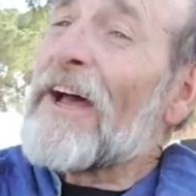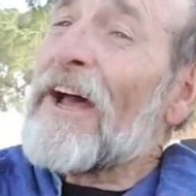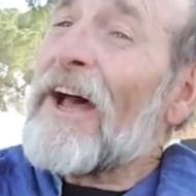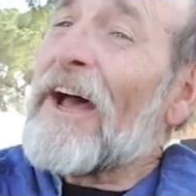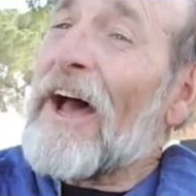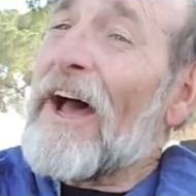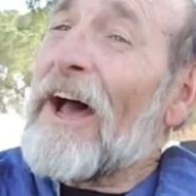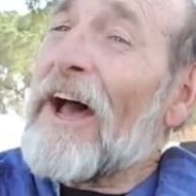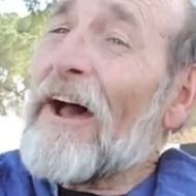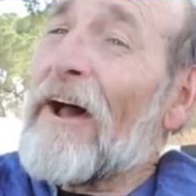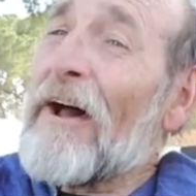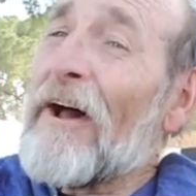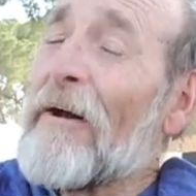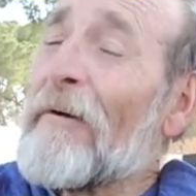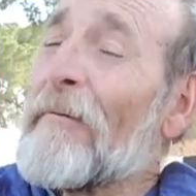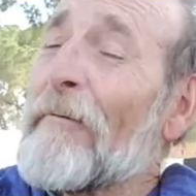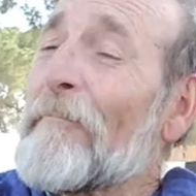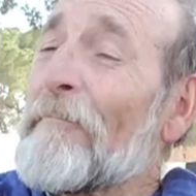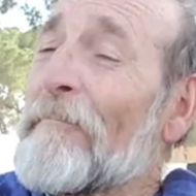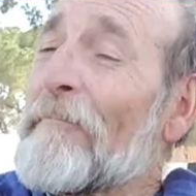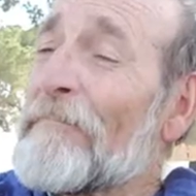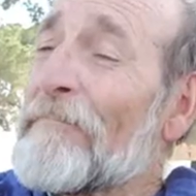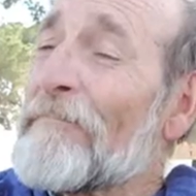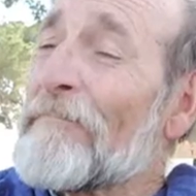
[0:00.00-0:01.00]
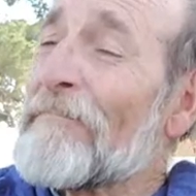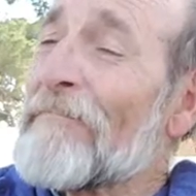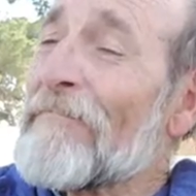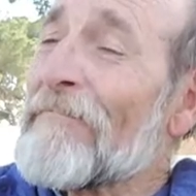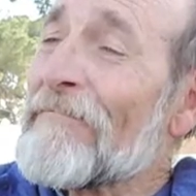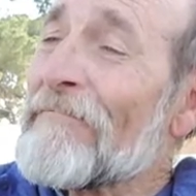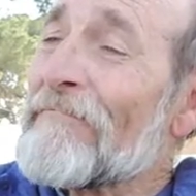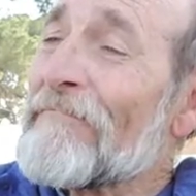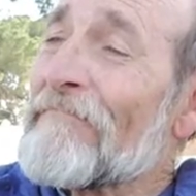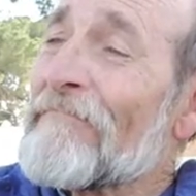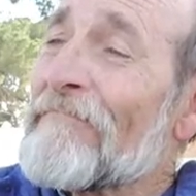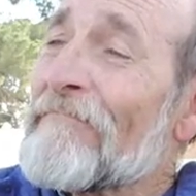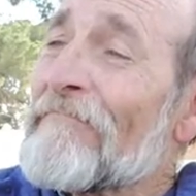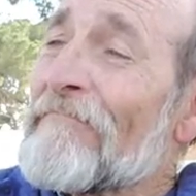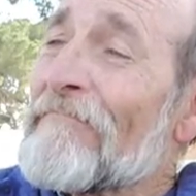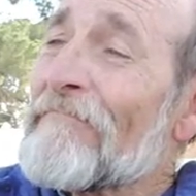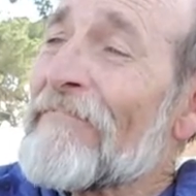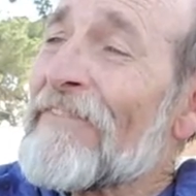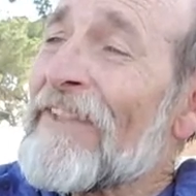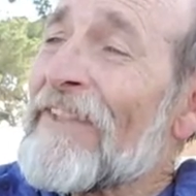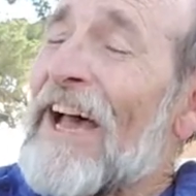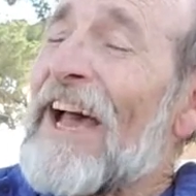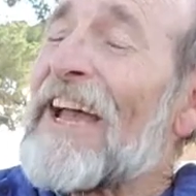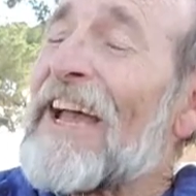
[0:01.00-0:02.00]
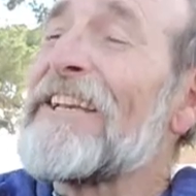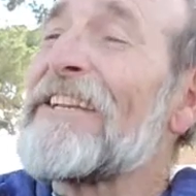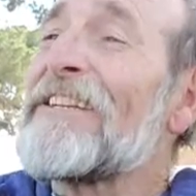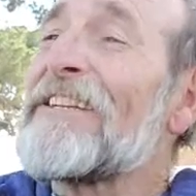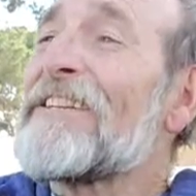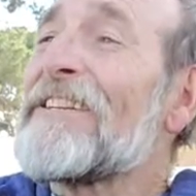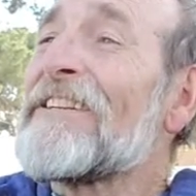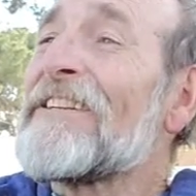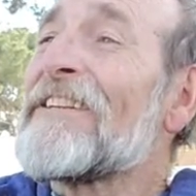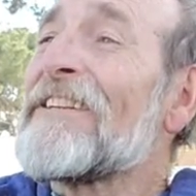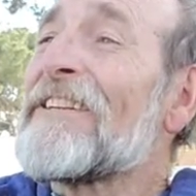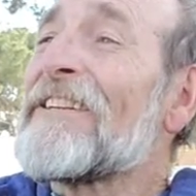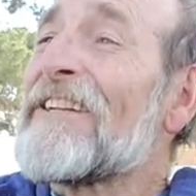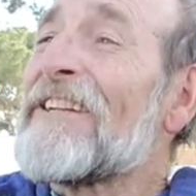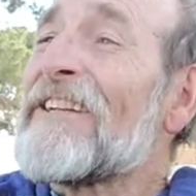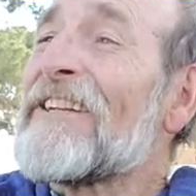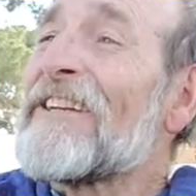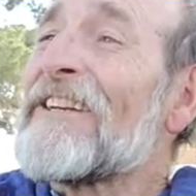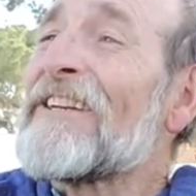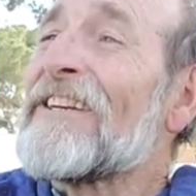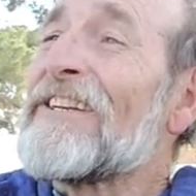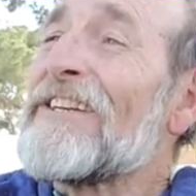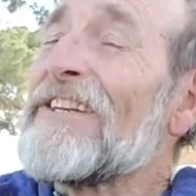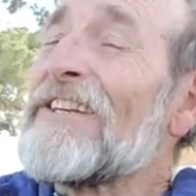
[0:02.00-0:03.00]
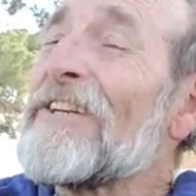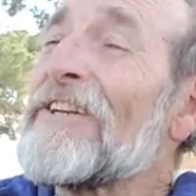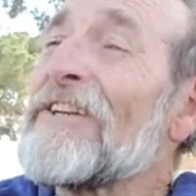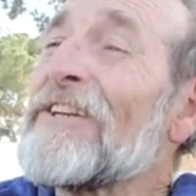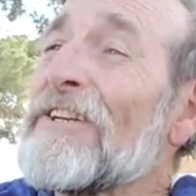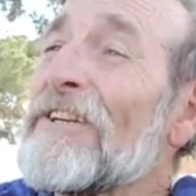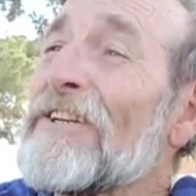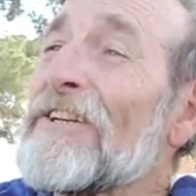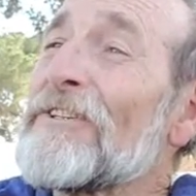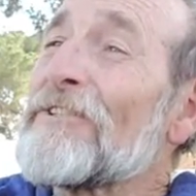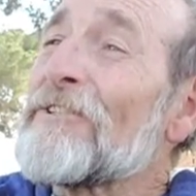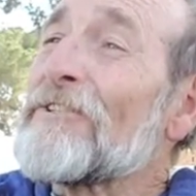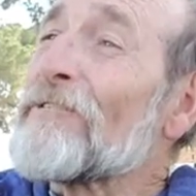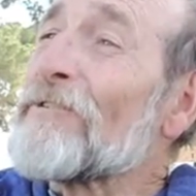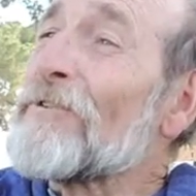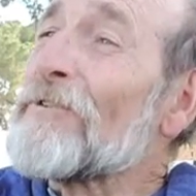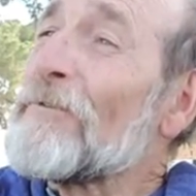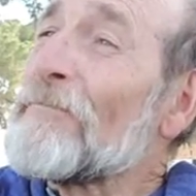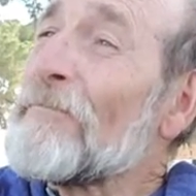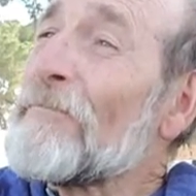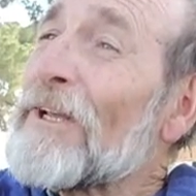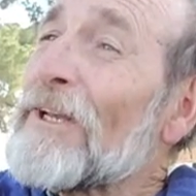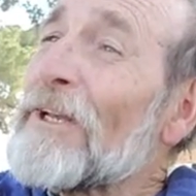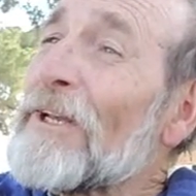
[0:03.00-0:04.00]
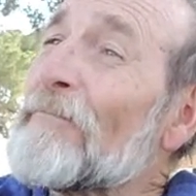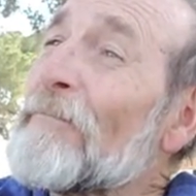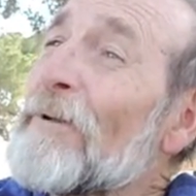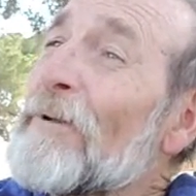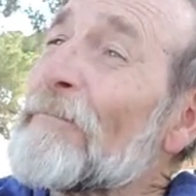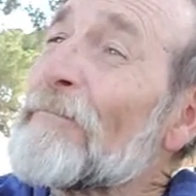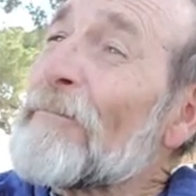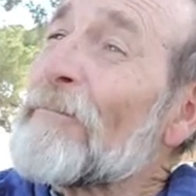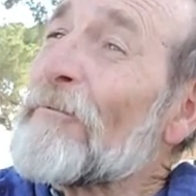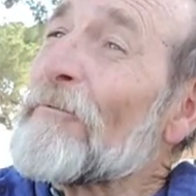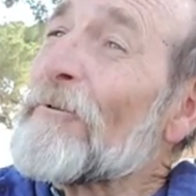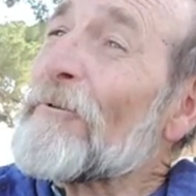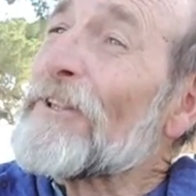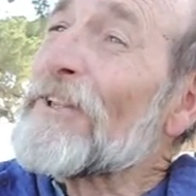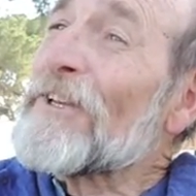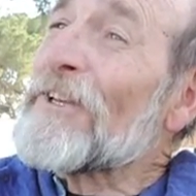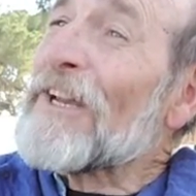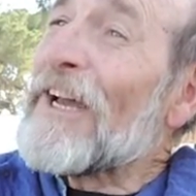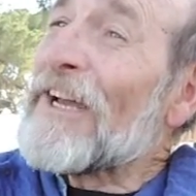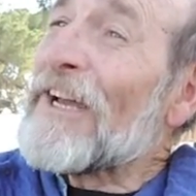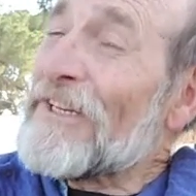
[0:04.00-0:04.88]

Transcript: I didn't injure too many people with it.